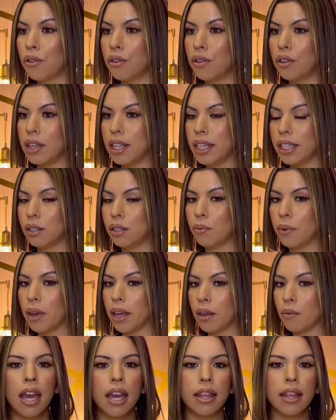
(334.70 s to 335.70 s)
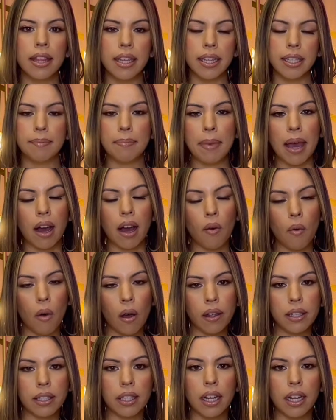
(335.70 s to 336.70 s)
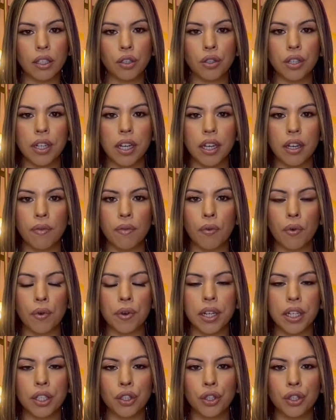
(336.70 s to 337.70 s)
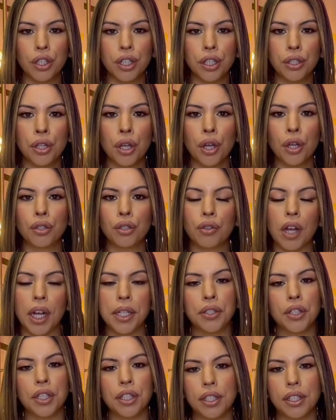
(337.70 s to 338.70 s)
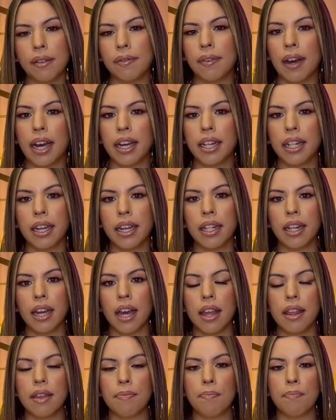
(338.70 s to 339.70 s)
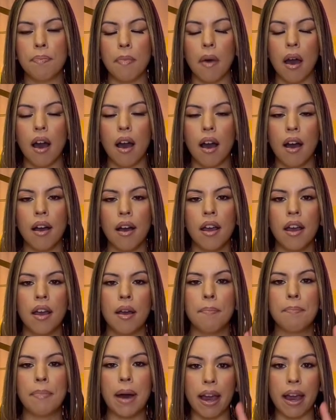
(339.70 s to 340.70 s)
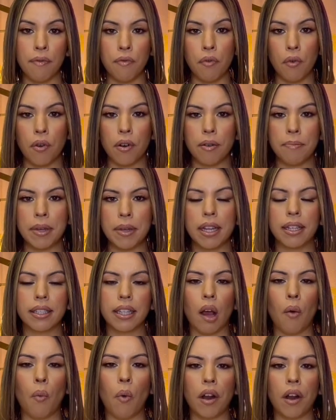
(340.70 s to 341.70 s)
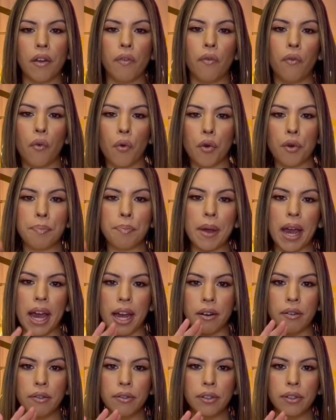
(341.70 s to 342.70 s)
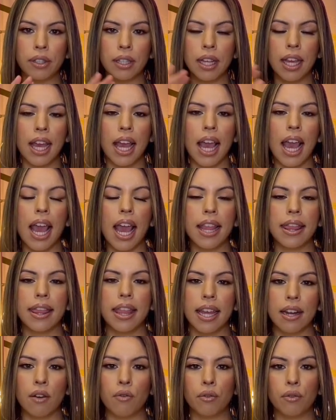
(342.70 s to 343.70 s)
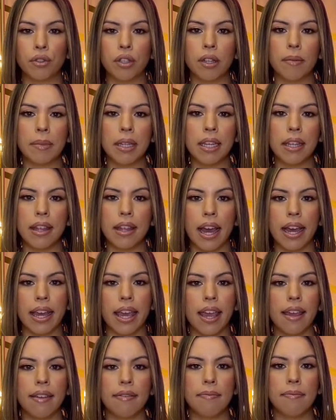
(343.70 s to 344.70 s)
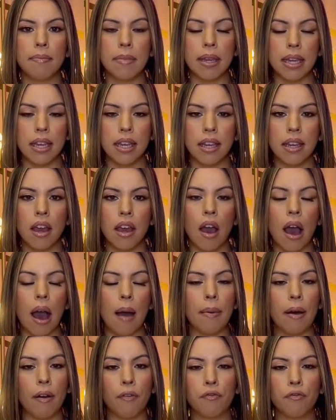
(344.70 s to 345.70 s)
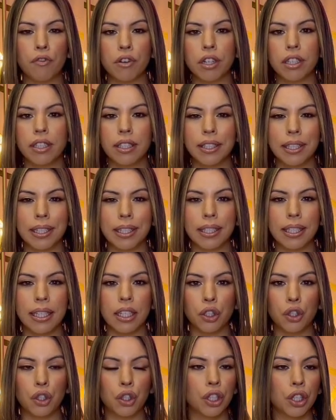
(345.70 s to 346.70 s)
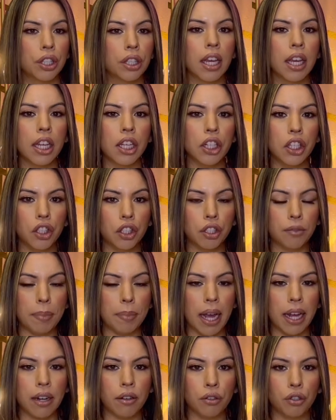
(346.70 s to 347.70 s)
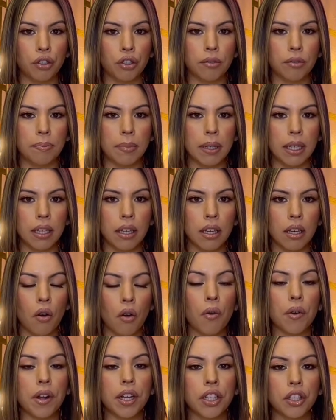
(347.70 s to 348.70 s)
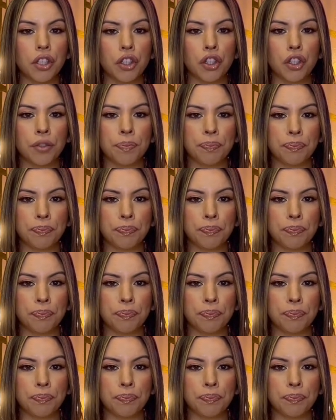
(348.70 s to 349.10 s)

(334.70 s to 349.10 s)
this way, this back wall is 184 inches, so I just divided by 4 because I wanted 4 panels, and then ultimately that gave me about 46 inches. Each panel should be, or each